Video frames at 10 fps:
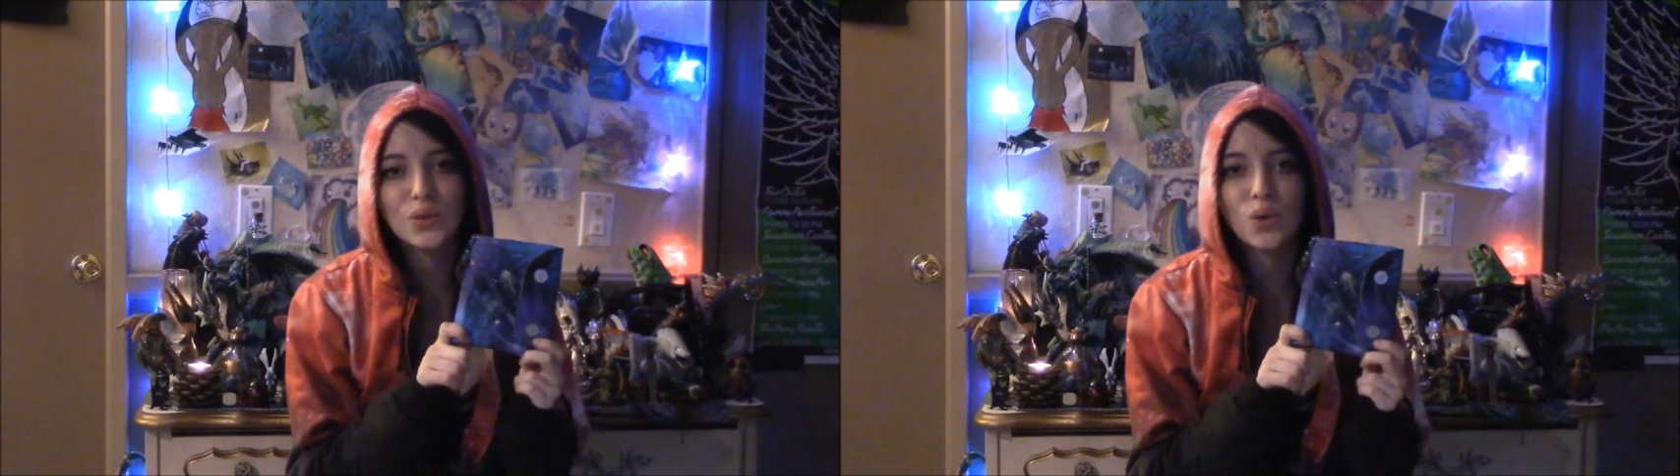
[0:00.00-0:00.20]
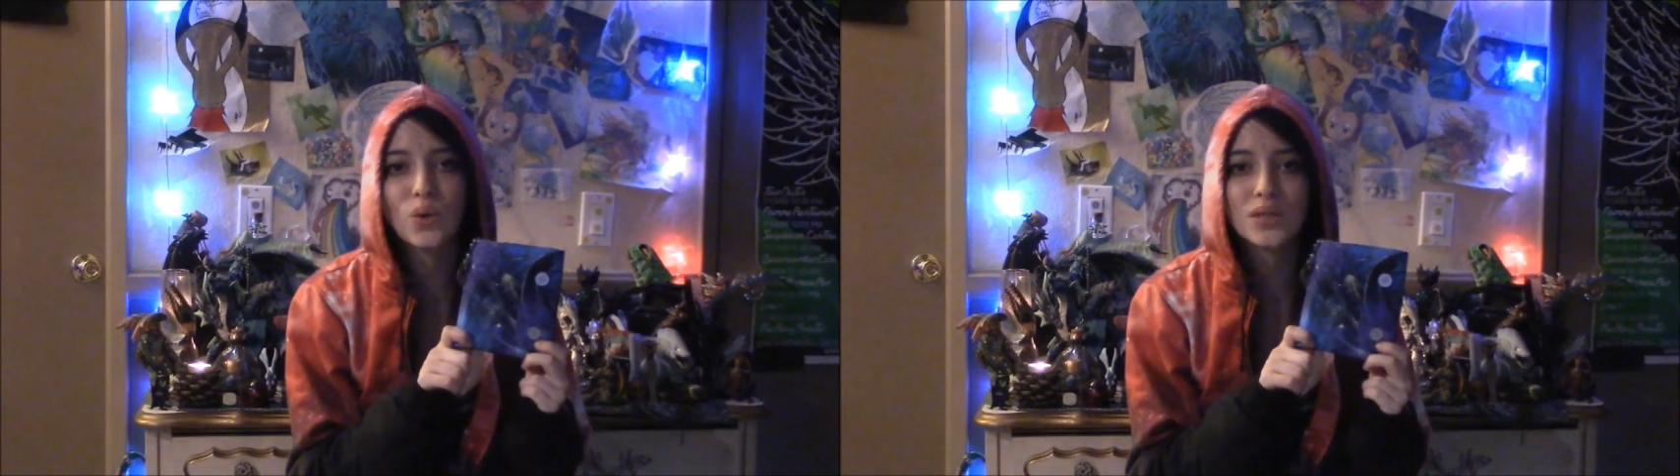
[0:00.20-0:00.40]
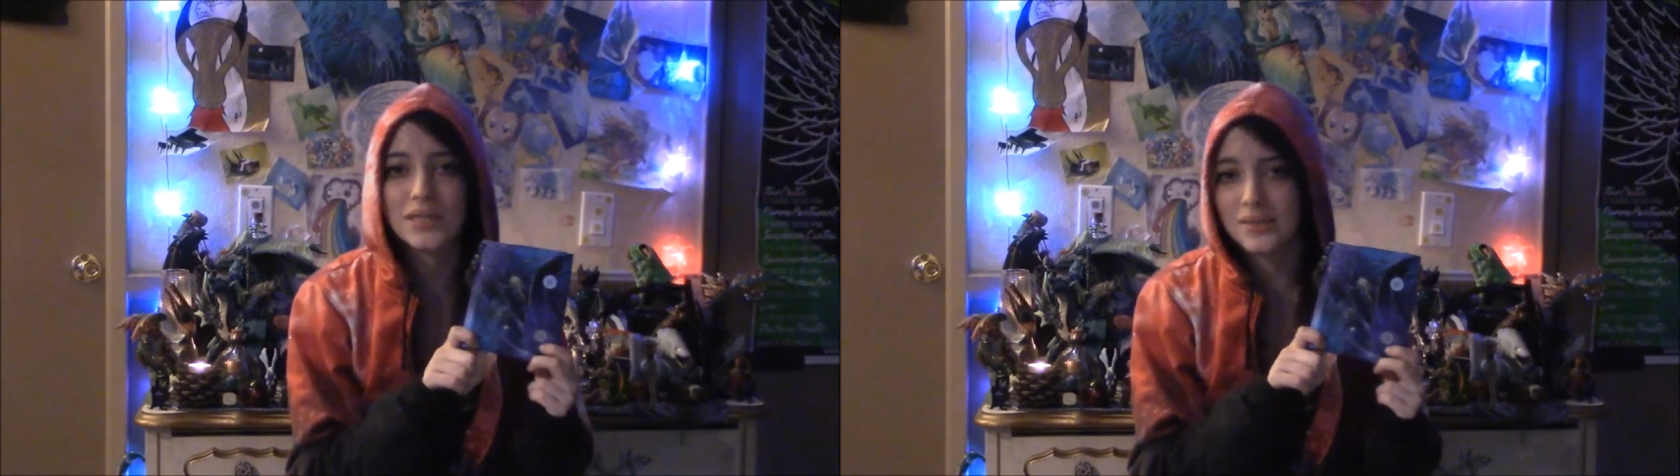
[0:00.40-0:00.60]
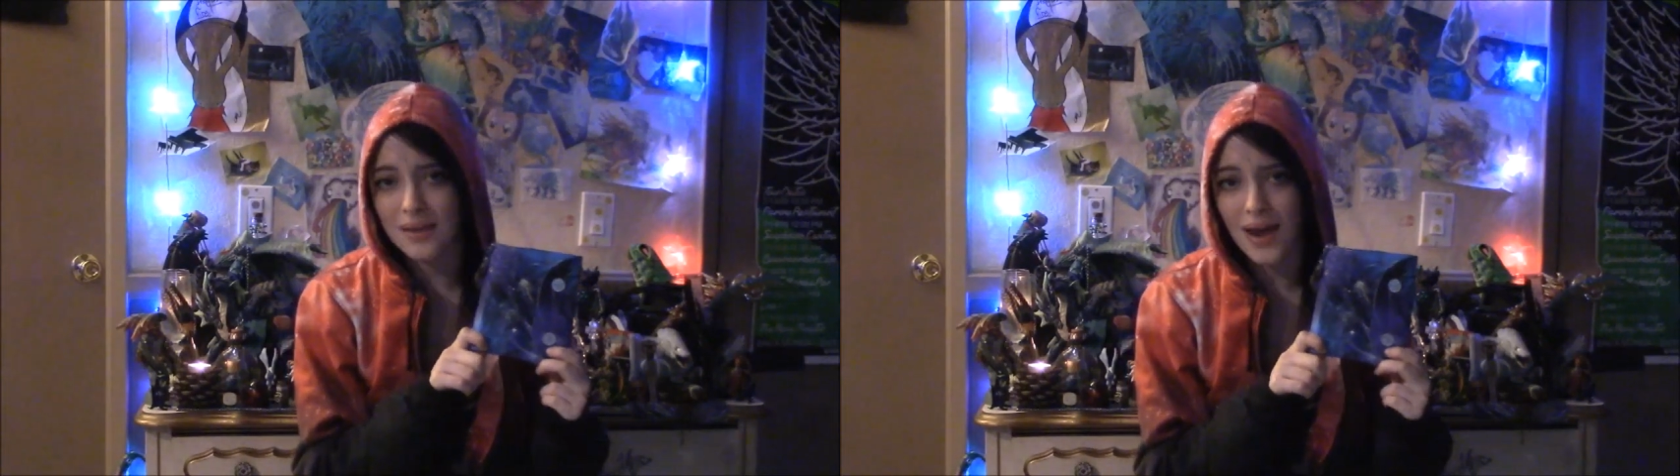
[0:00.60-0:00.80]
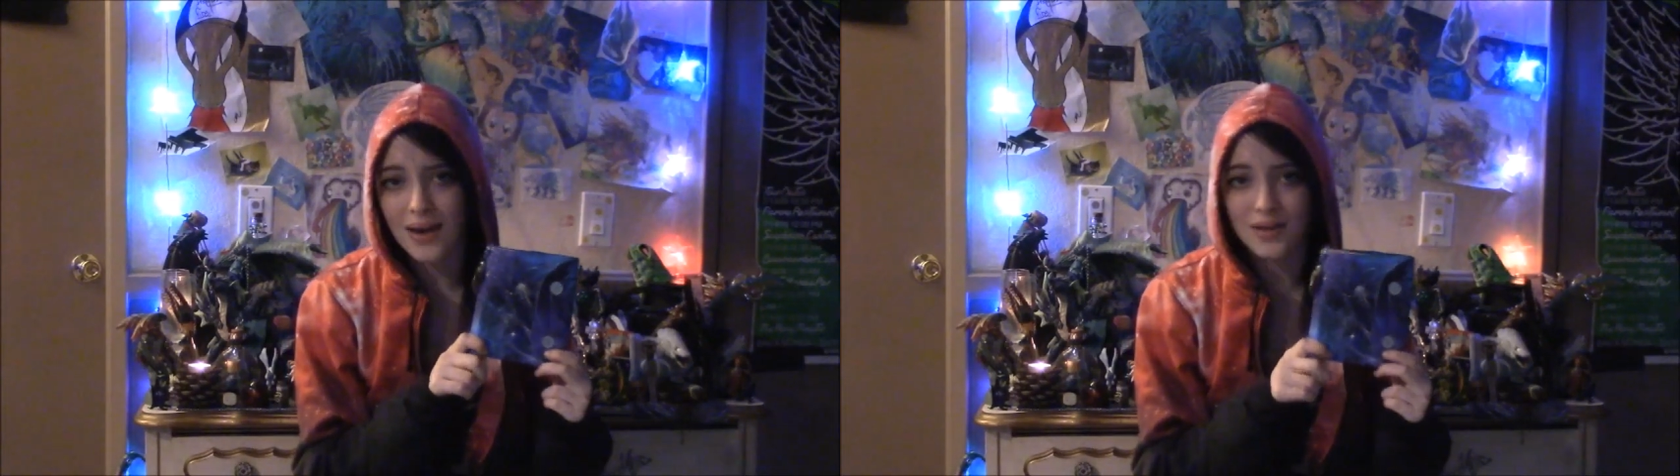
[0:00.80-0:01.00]
your
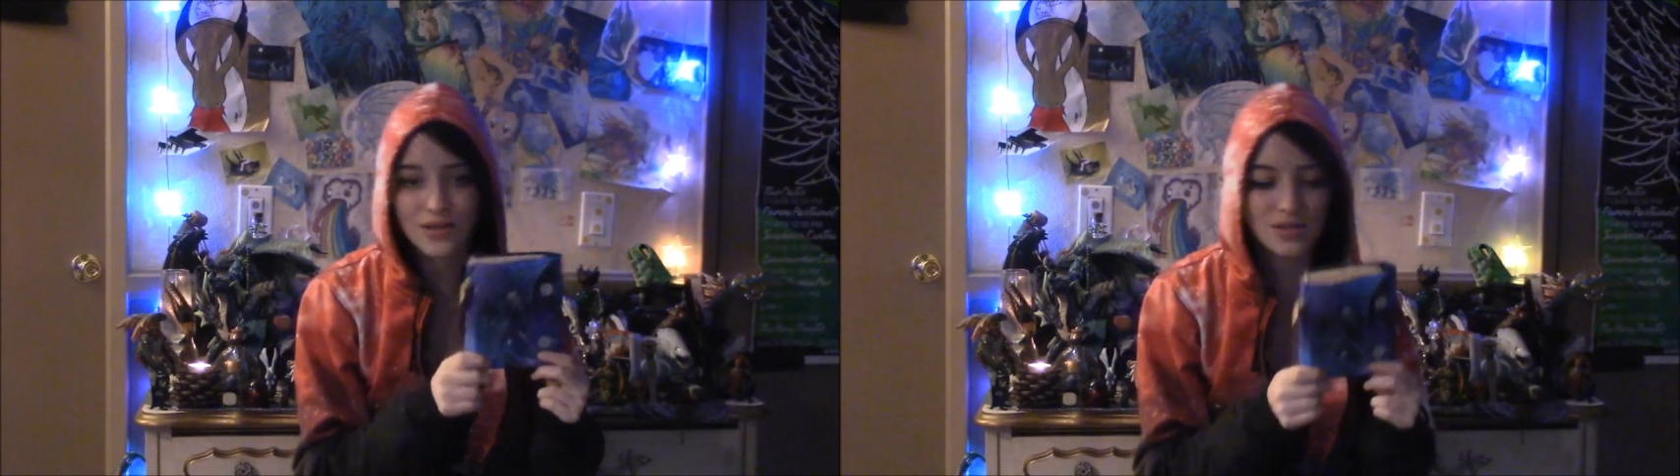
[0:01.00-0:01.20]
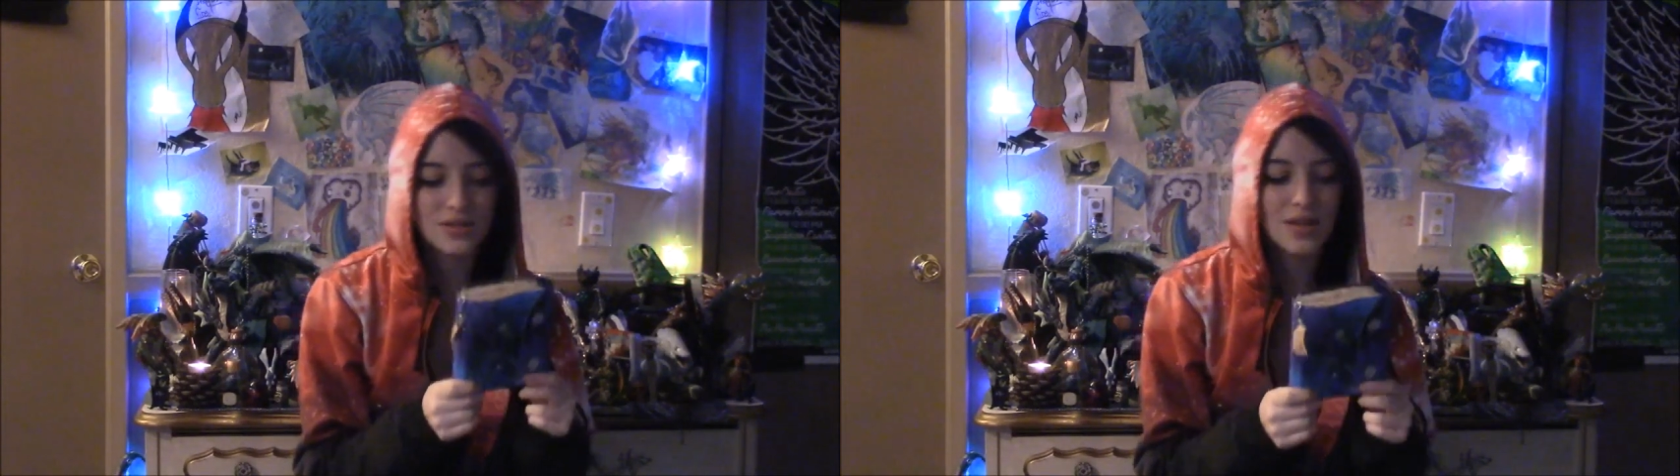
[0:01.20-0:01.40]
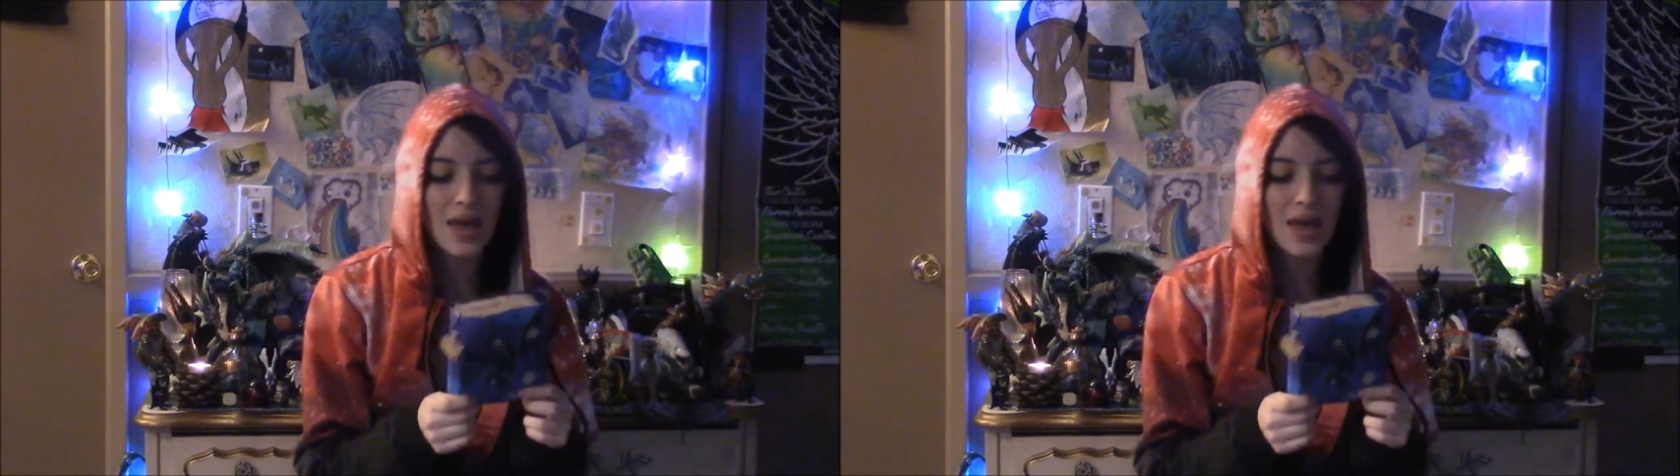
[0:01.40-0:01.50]
desires.